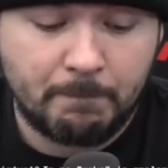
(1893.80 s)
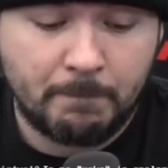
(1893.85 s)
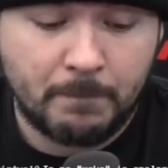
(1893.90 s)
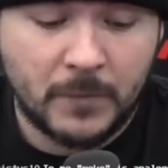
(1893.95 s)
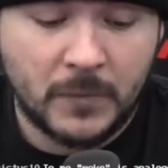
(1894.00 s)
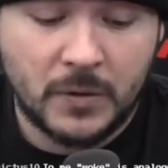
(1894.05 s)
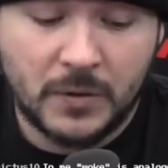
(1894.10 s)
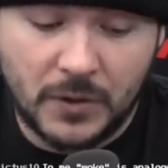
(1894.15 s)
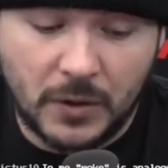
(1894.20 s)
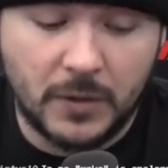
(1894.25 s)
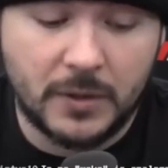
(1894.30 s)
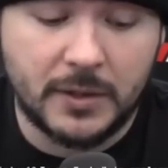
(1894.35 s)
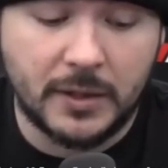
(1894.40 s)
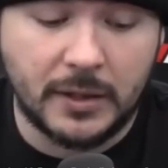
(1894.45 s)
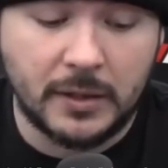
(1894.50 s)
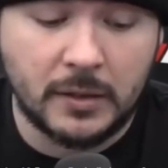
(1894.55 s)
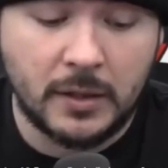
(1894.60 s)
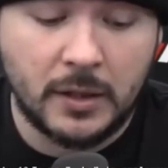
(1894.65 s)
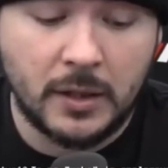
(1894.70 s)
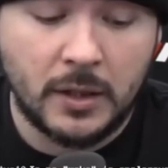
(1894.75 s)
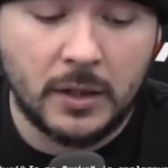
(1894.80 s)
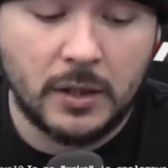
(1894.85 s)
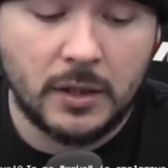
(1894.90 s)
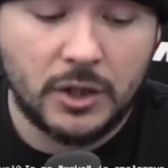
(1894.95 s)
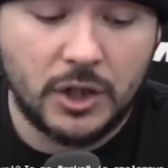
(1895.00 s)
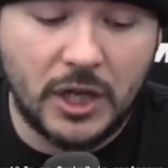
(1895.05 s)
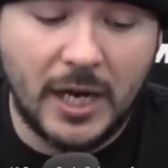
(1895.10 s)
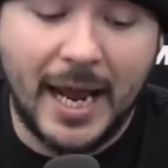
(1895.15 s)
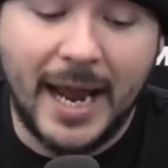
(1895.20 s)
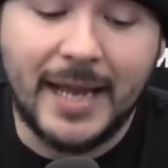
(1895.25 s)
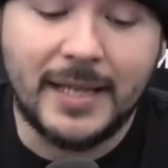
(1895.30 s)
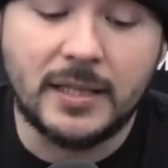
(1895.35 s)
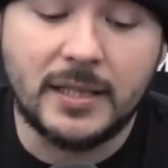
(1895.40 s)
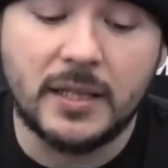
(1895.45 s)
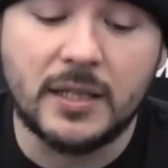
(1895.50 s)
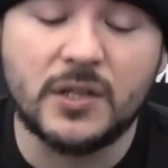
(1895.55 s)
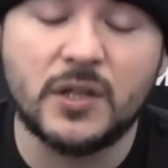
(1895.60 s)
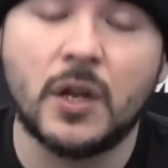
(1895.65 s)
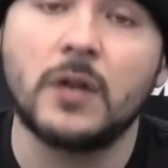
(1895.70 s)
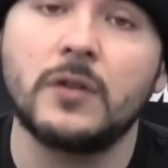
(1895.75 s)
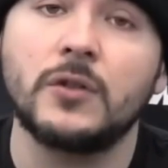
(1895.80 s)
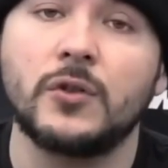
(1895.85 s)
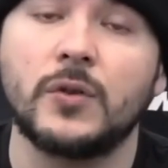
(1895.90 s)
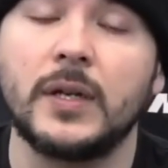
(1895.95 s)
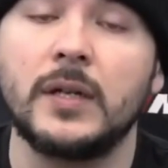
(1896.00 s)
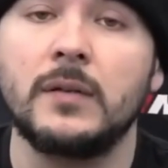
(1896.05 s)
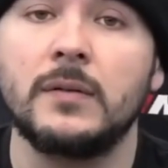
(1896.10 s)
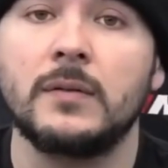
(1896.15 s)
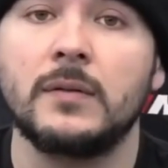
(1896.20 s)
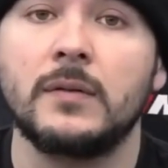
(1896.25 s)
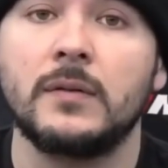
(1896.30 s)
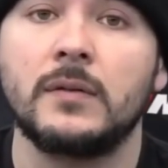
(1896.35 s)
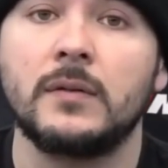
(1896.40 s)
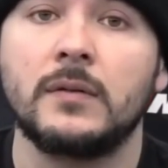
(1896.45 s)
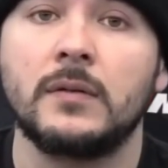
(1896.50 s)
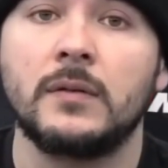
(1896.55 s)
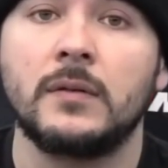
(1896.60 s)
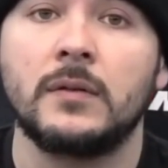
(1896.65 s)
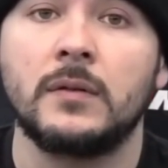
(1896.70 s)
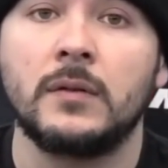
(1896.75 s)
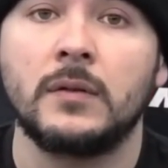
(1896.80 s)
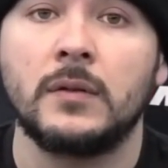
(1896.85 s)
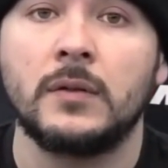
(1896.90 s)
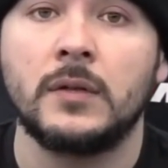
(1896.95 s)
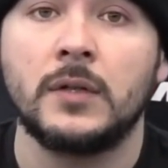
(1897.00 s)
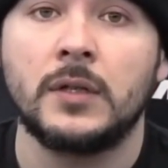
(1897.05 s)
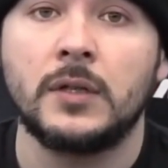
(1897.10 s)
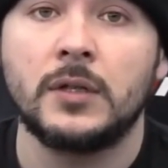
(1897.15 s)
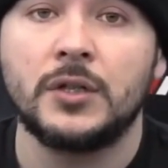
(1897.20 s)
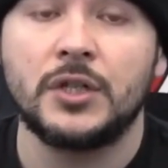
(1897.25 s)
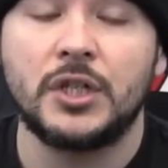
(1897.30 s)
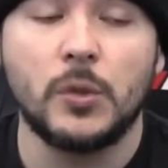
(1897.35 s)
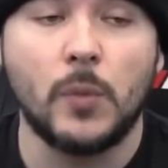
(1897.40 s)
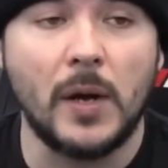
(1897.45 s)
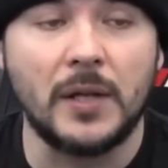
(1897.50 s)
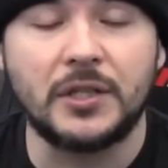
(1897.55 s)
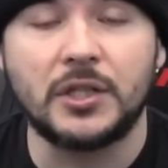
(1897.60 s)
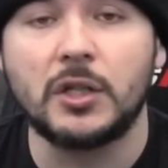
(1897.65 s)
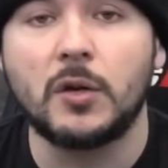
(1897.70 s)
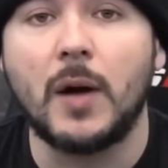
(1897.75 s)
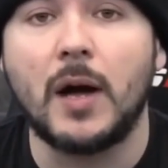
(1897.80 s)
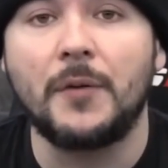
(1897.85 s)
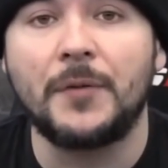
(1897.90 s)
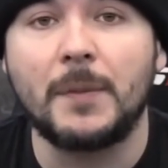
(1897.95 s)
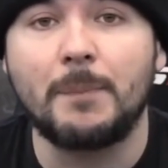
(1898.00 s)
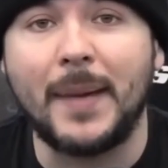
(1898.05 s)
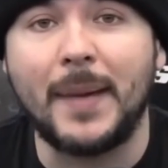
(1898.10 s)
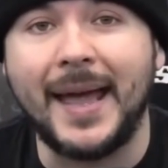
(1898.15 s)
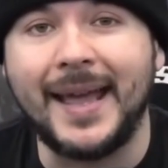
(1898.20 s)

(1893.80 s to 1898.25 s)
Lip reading: Seriously. She hates this country. She wants to go out to bang.